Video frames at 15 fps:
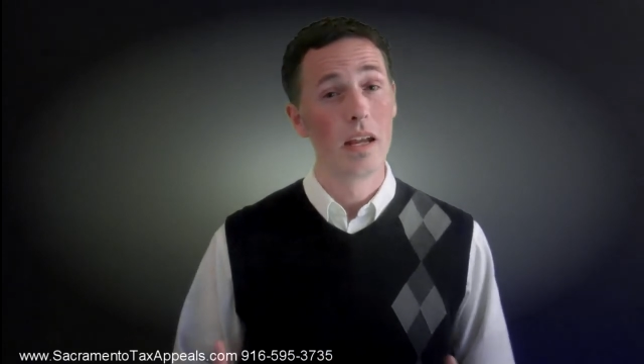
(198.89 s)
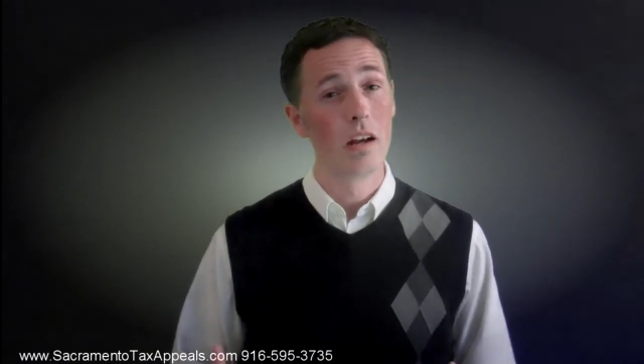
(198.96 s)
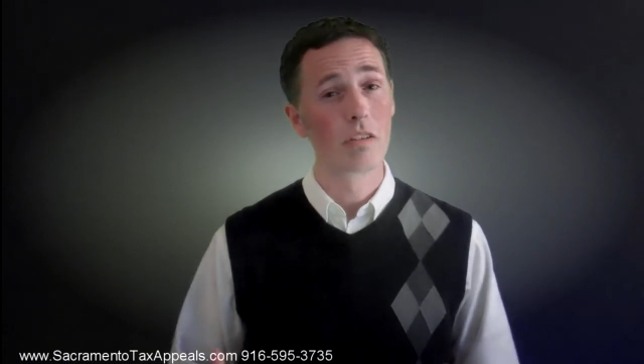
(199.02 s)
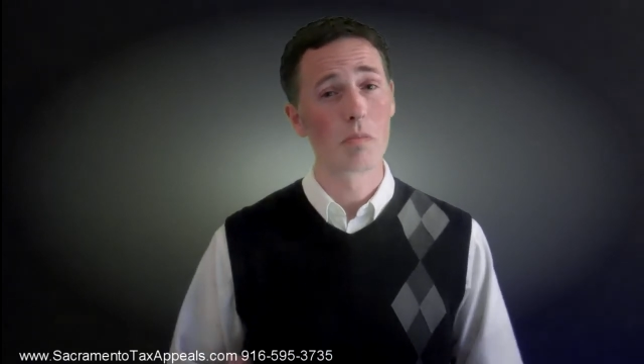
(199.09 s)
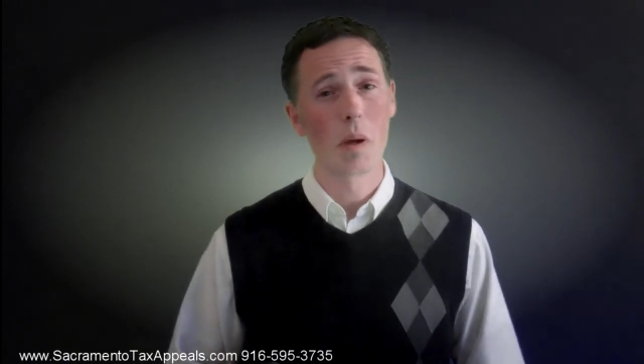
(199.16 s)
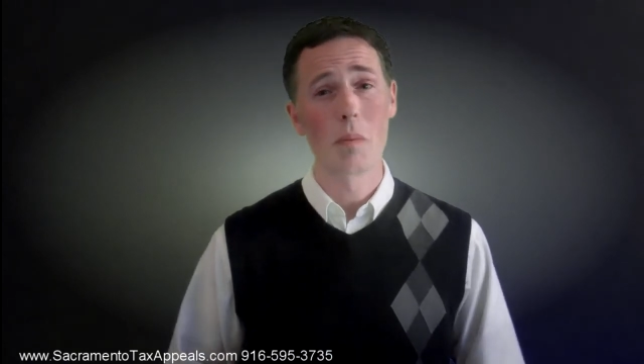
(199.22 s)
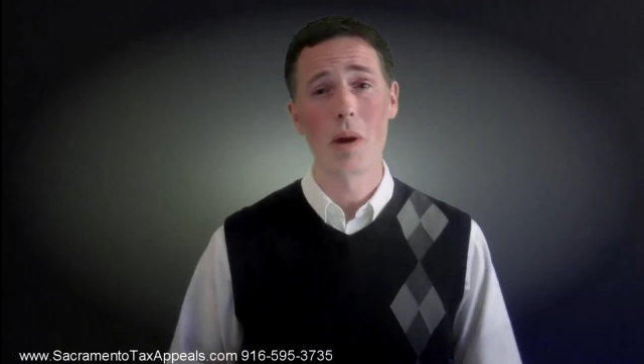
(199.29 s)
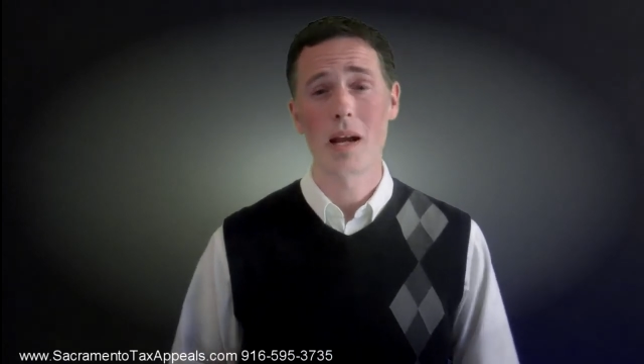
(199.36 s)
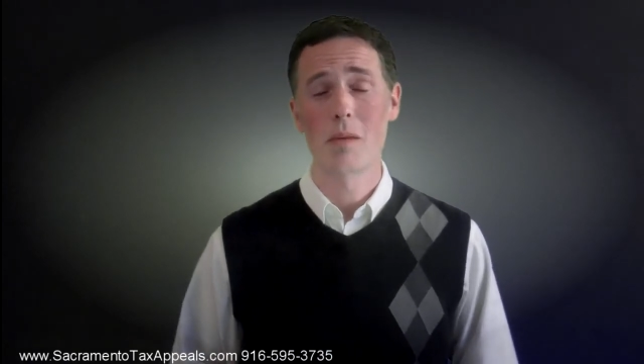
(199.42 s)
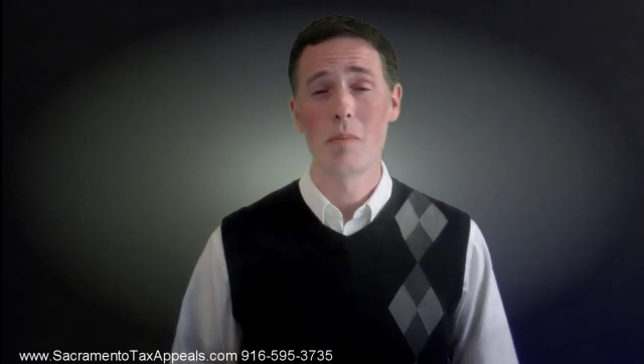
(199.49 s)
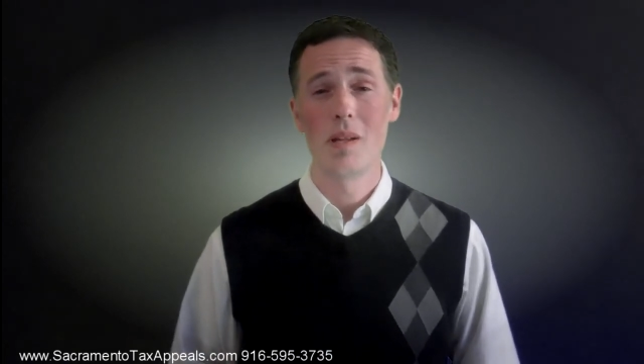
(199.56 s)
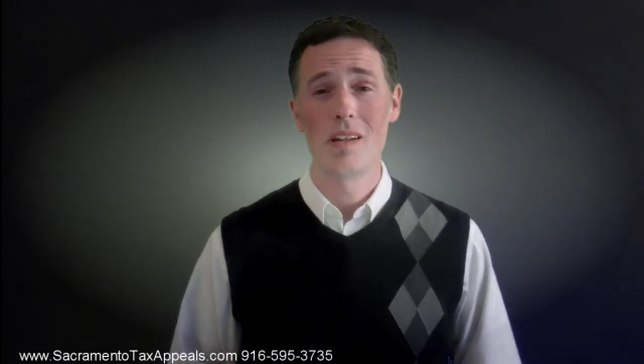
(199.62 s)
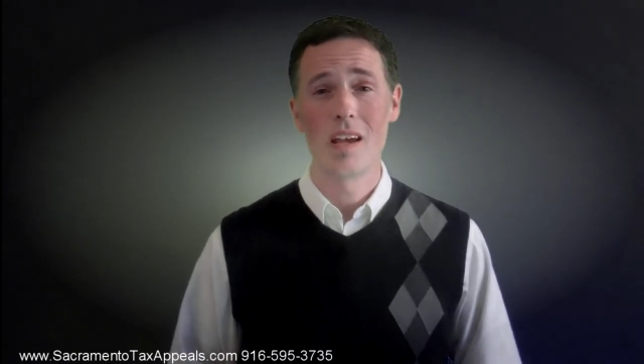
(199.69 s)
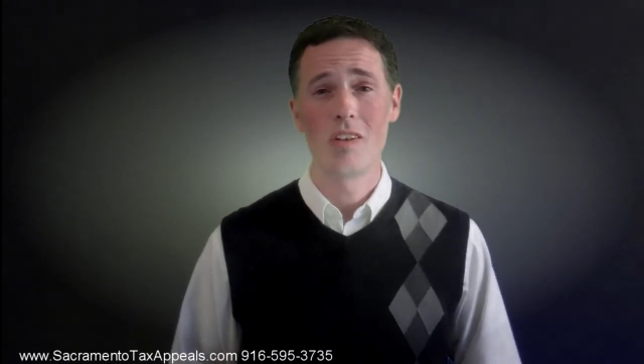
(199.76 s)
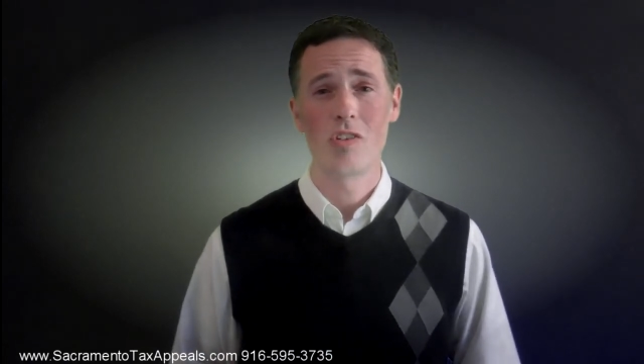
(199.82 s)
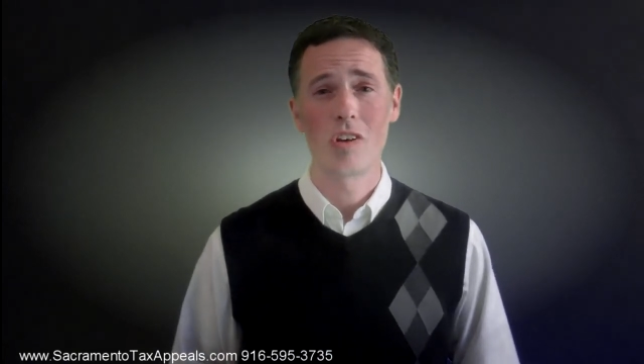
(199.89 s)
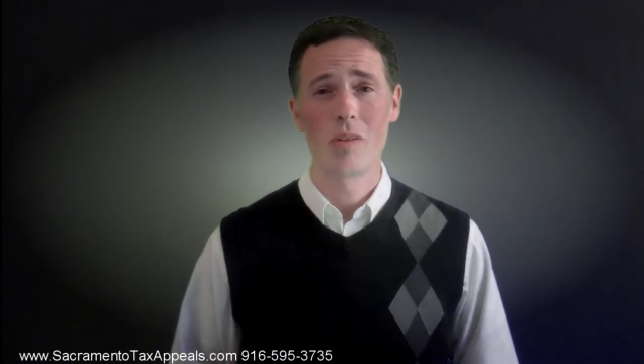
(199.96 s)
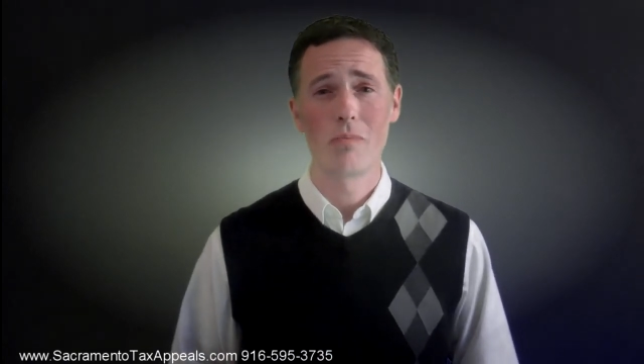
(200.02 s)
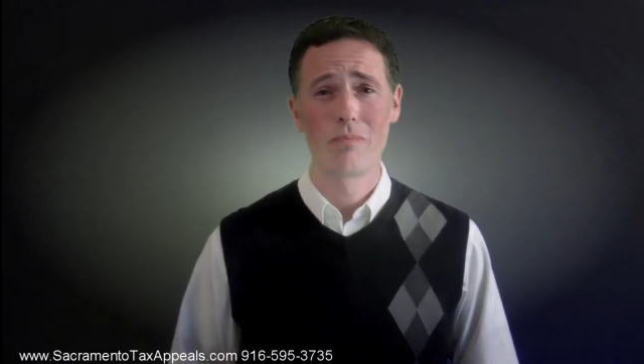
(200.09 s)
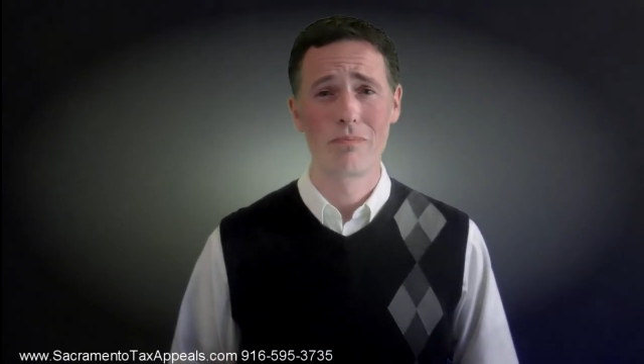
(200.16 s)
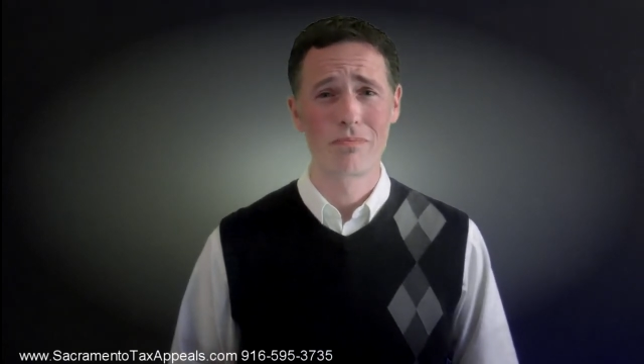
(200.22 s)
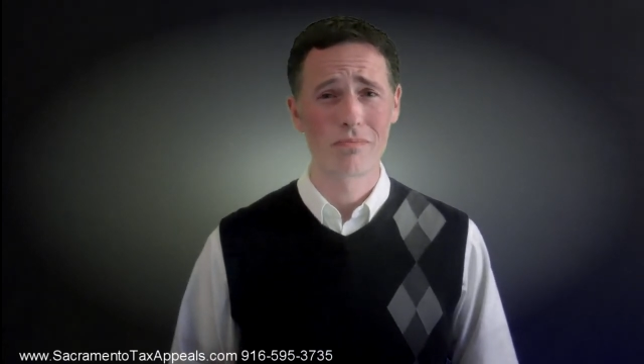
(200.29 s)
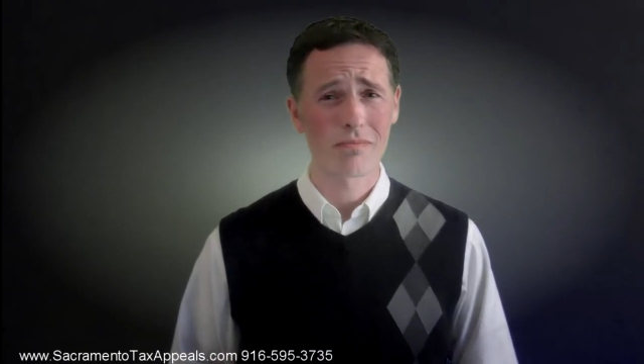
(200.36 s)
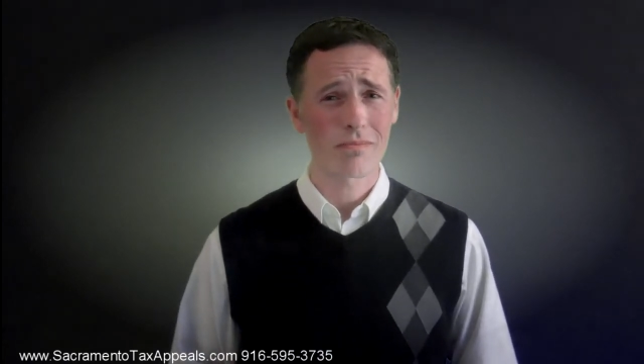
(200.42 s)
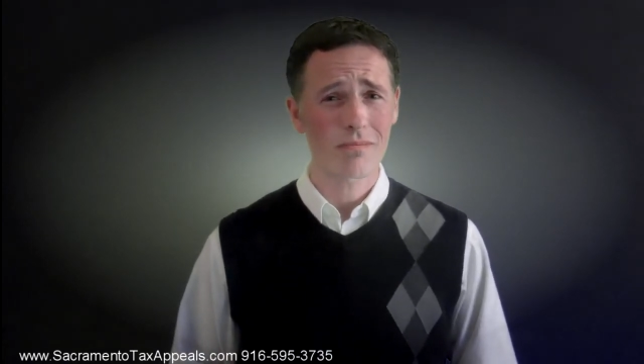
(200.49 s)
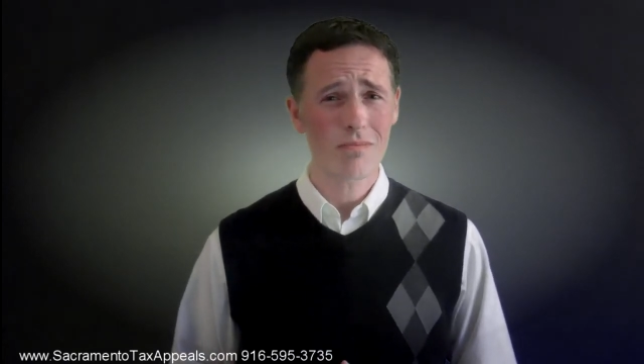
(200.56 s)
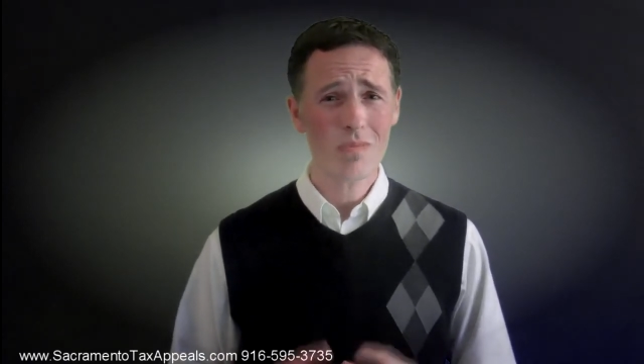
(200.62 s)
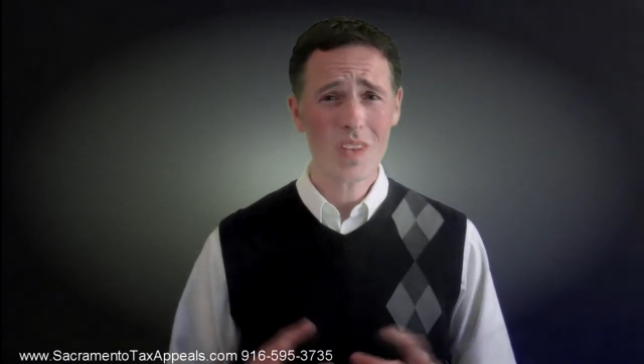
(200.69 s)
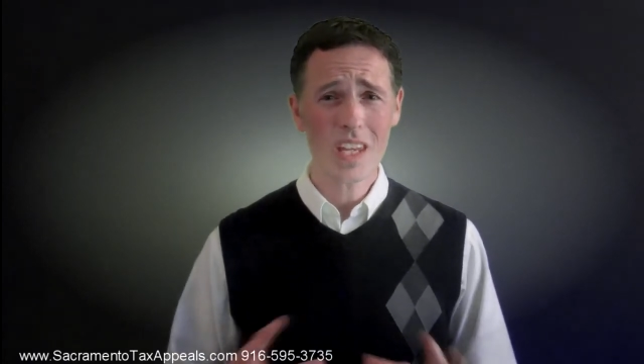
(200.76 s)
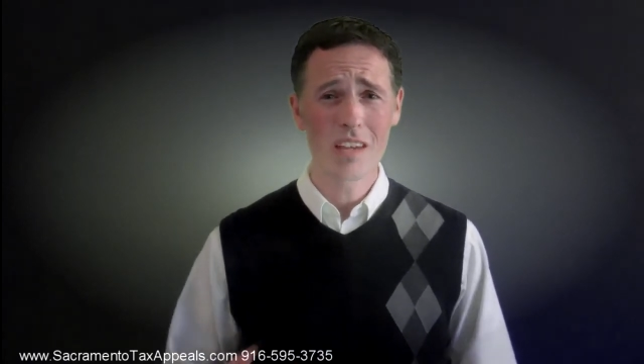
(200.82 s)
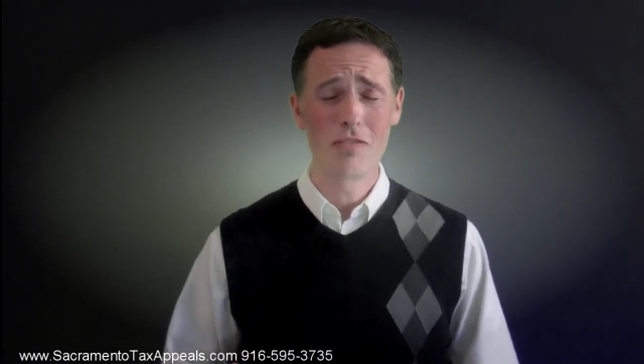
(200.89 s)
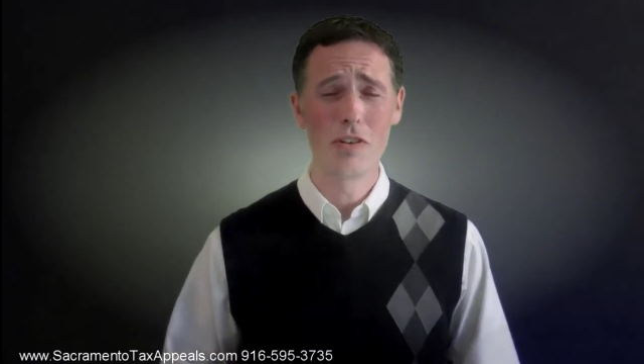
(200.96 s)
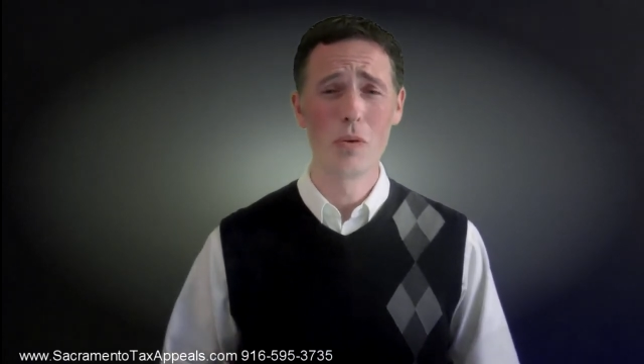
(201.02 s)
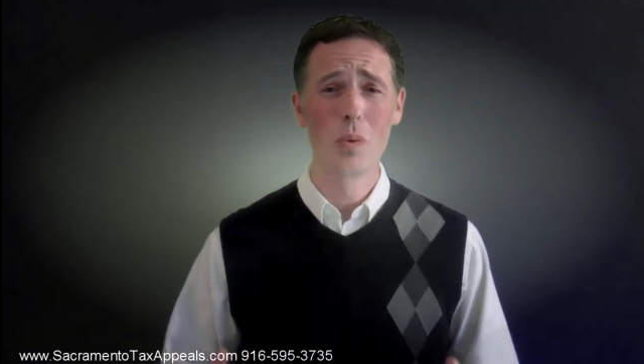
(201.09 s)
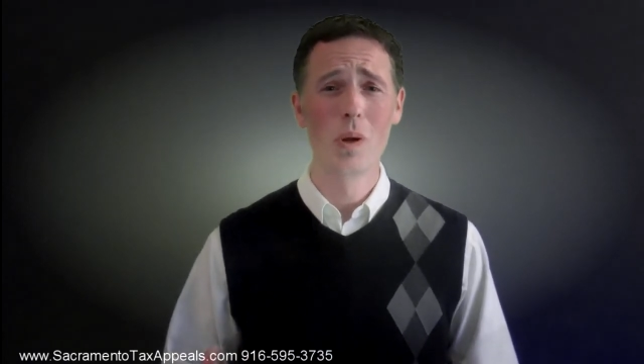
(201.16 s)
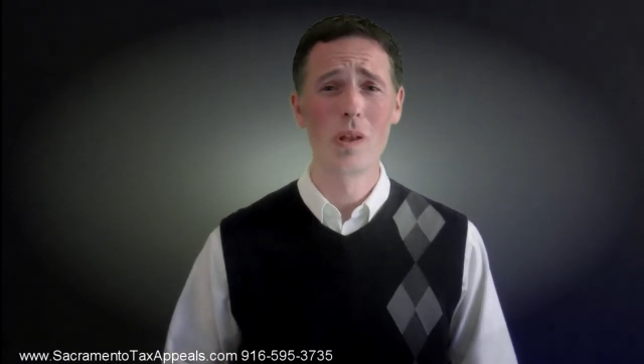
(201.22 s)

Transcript: Here's my recommendation: if you